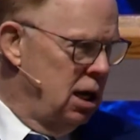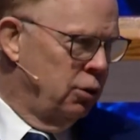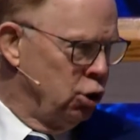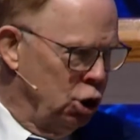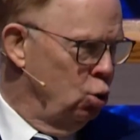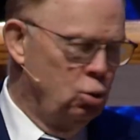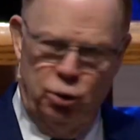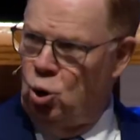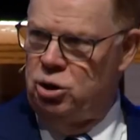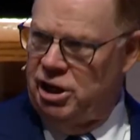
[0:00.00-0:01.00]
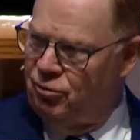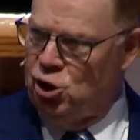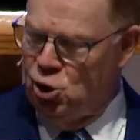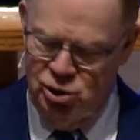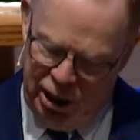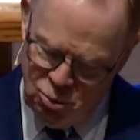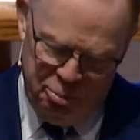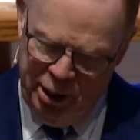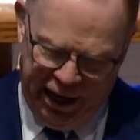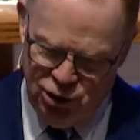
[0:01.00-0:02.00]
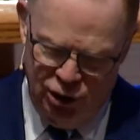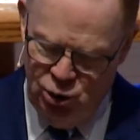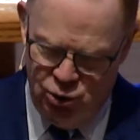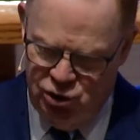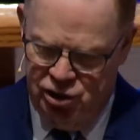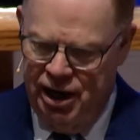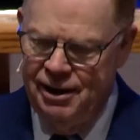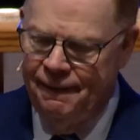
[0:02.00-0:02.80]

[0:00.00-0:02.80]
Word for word: other tool the Lord's ever used. That's what Paxton used to say.